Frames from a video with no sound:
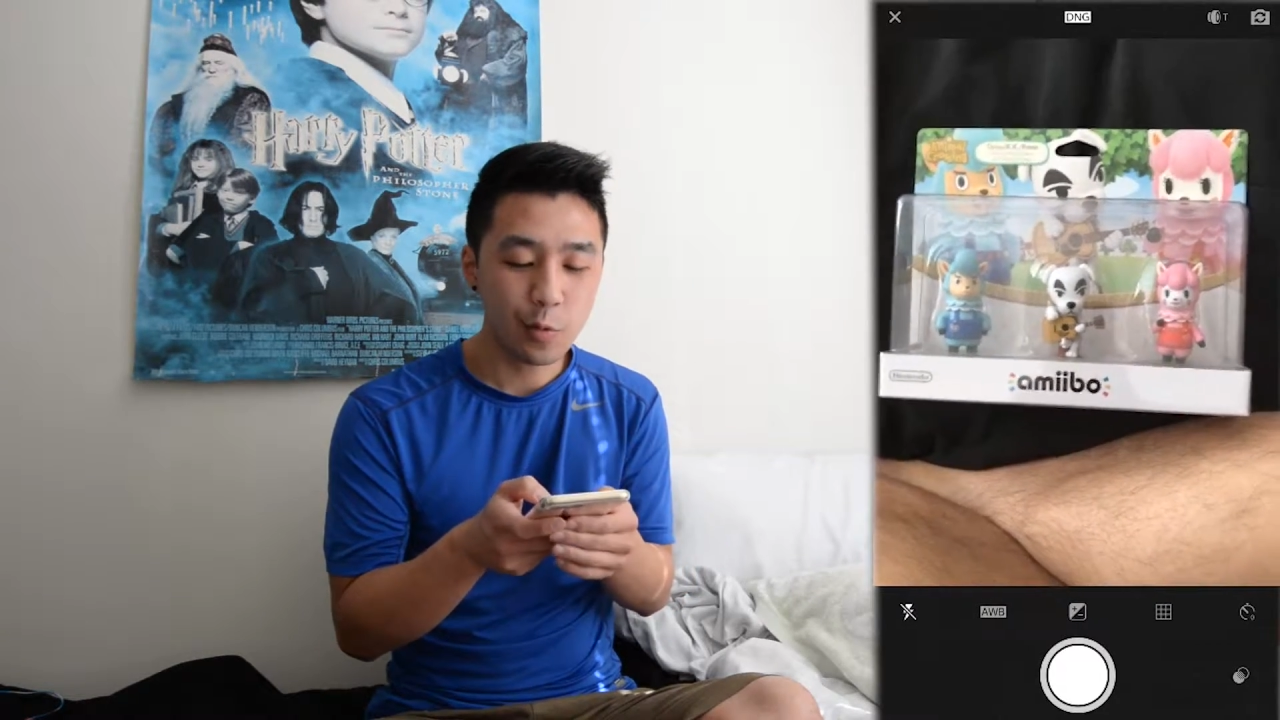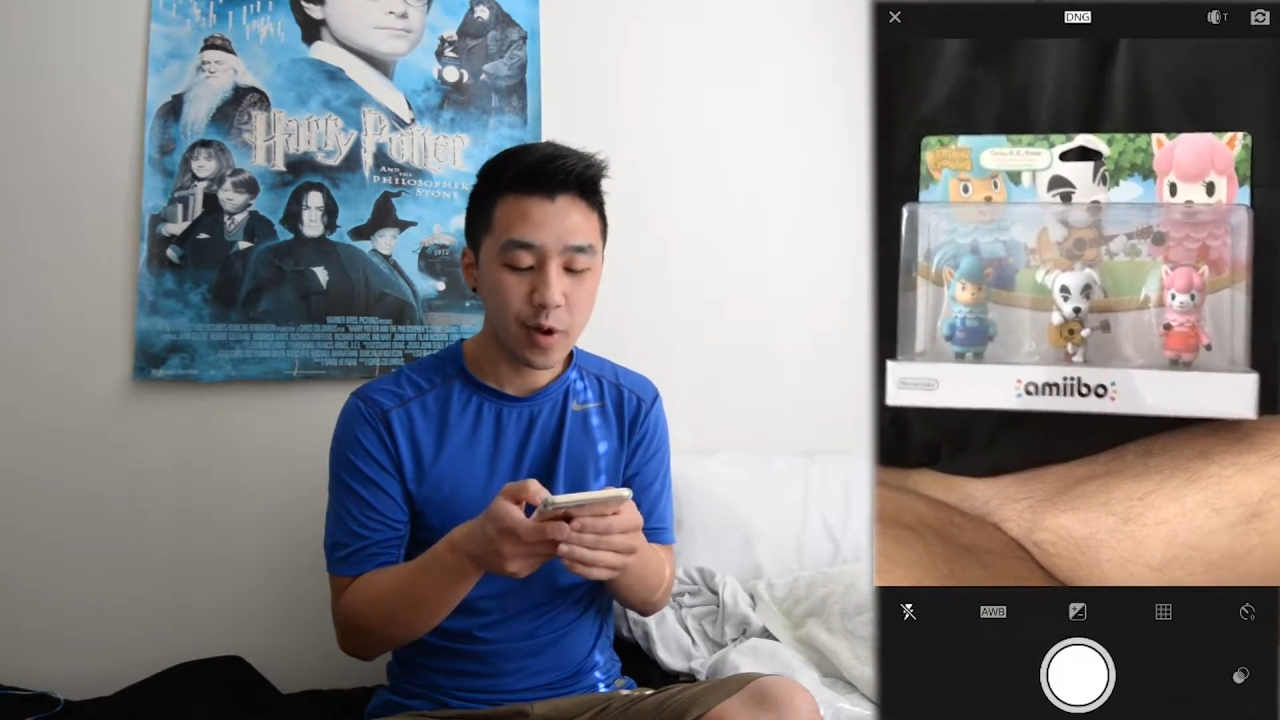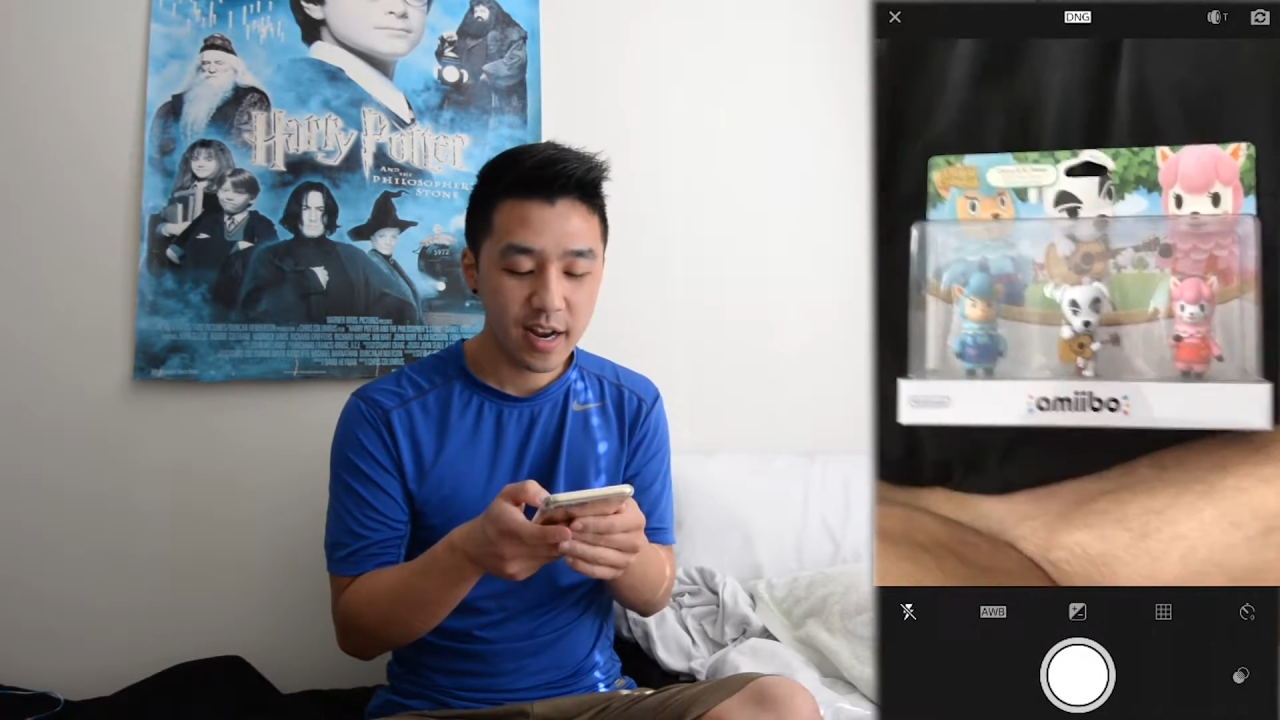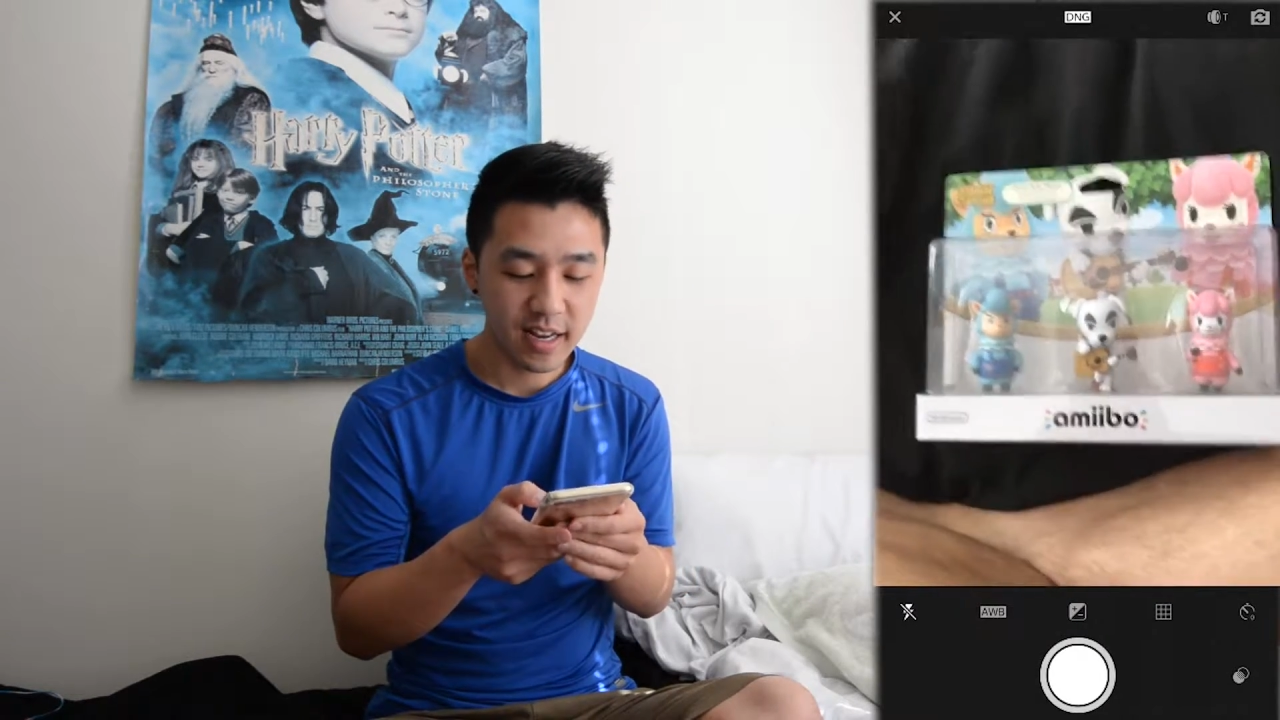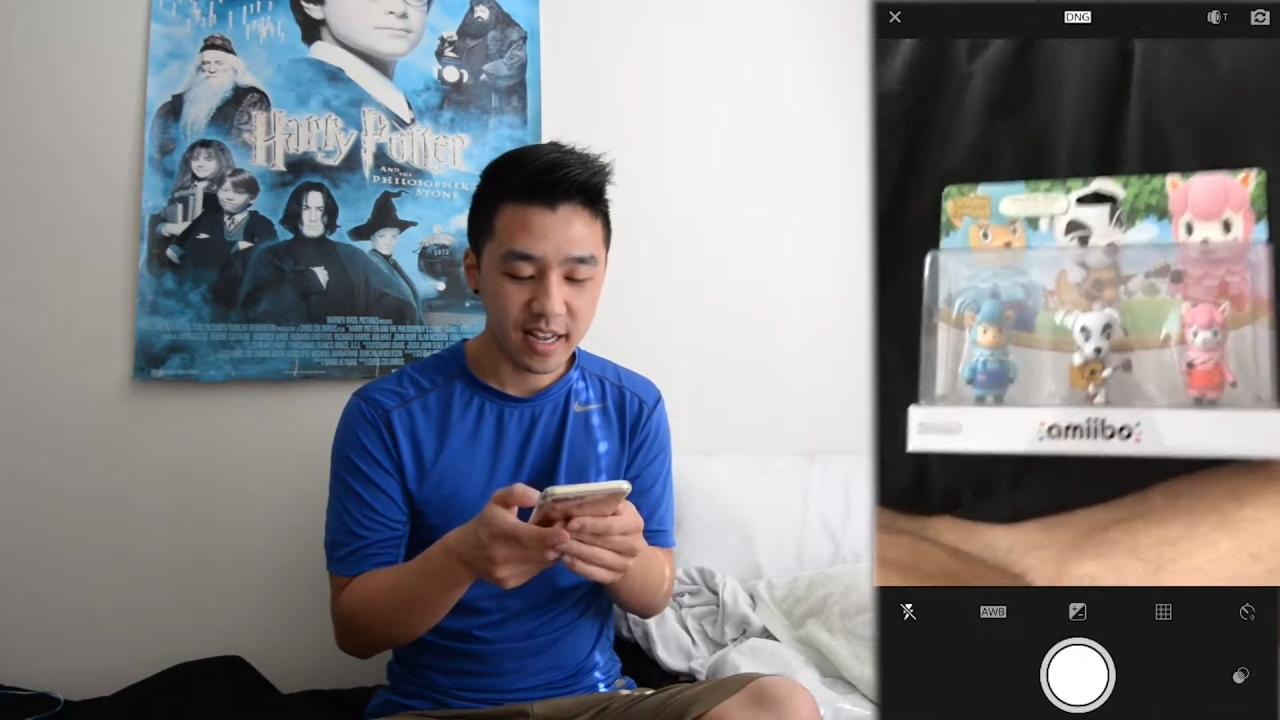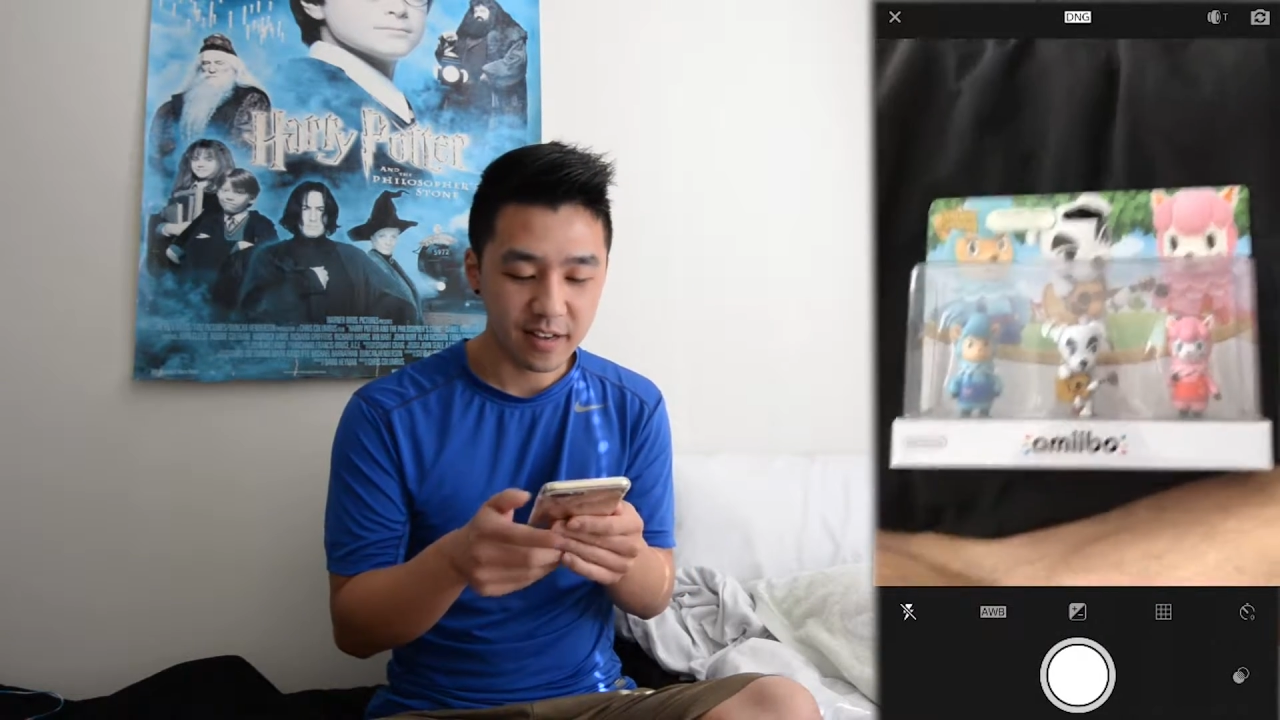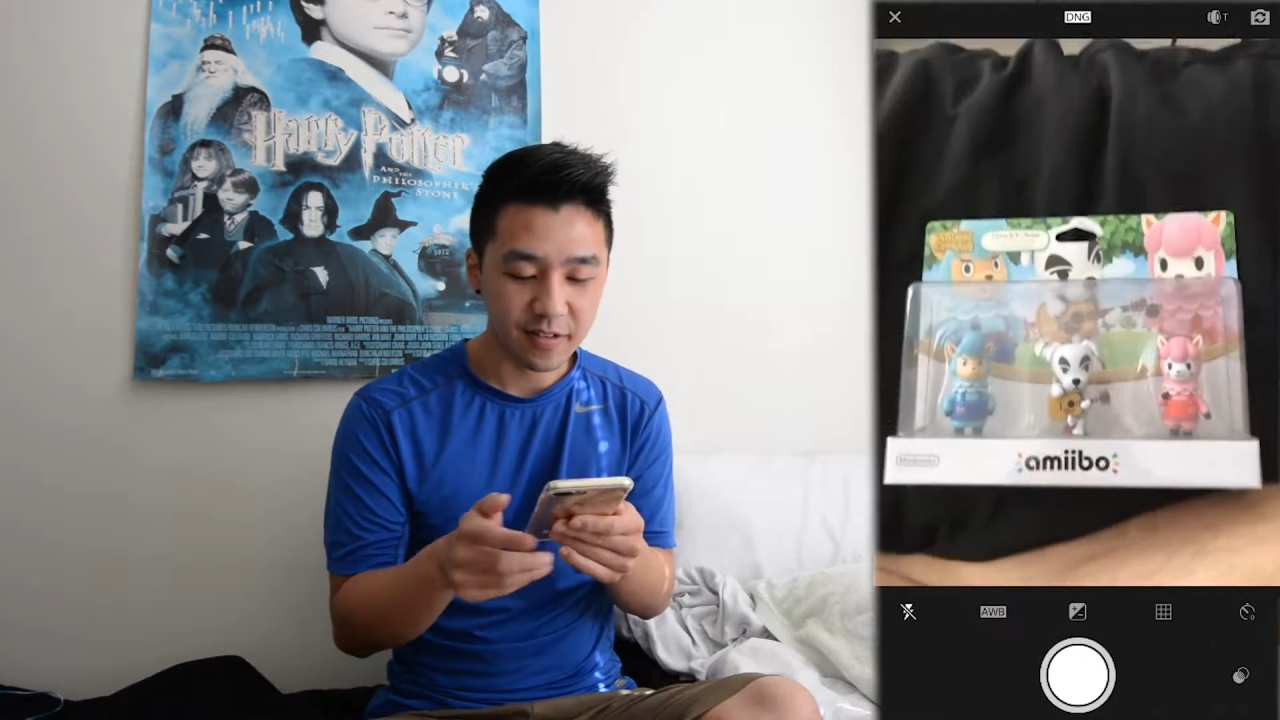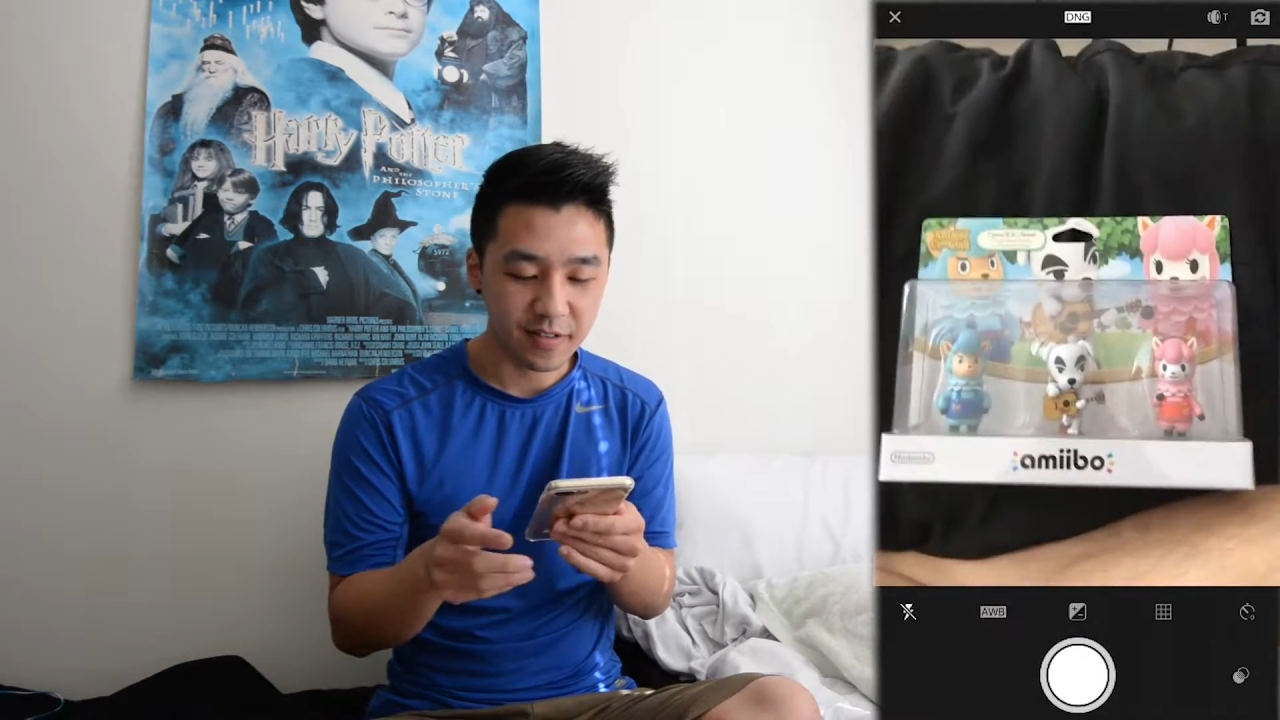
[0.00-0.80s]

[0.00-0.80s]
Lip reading: wide angle